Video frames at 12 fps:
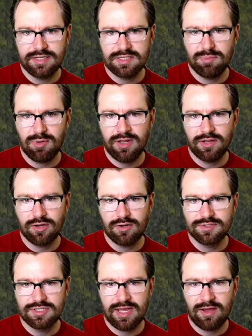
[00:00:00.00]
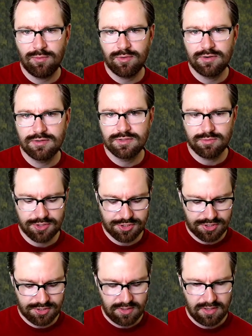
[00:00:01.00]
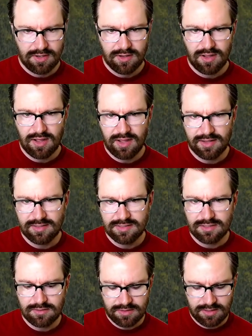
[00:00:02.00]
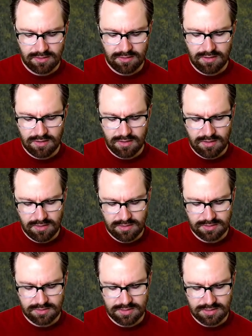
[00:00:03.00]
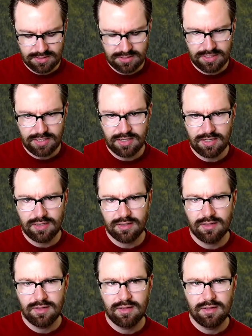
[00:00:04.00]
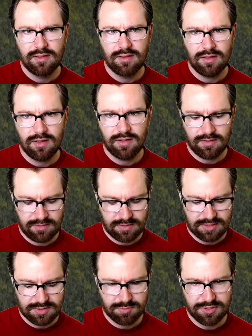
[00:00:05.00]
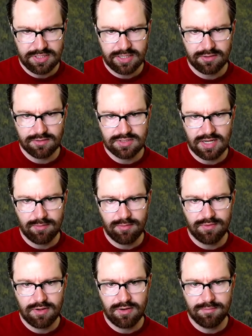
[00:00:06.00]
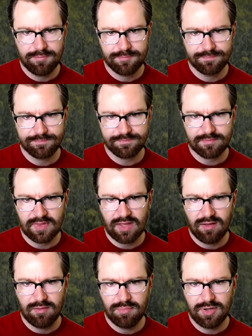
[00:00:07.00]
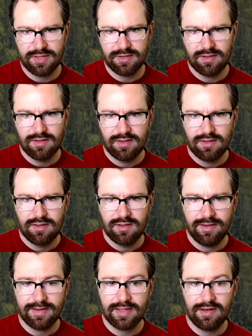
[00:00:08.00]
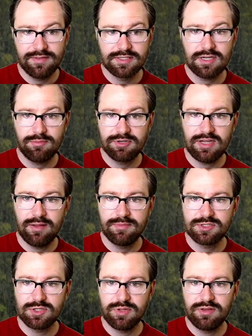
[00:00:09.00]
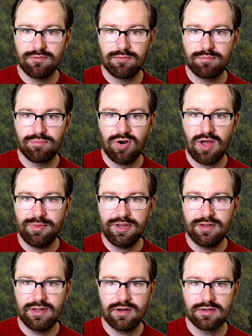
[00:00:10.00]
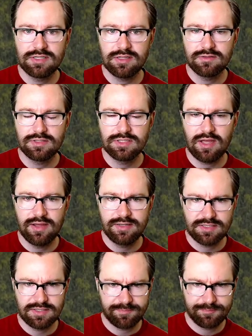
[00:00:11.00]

its body curves downwards, which uh, it's a little hard to see uh, this particular time of year. Uh, but Again, in the summertime, this will be prominent in our southern skies.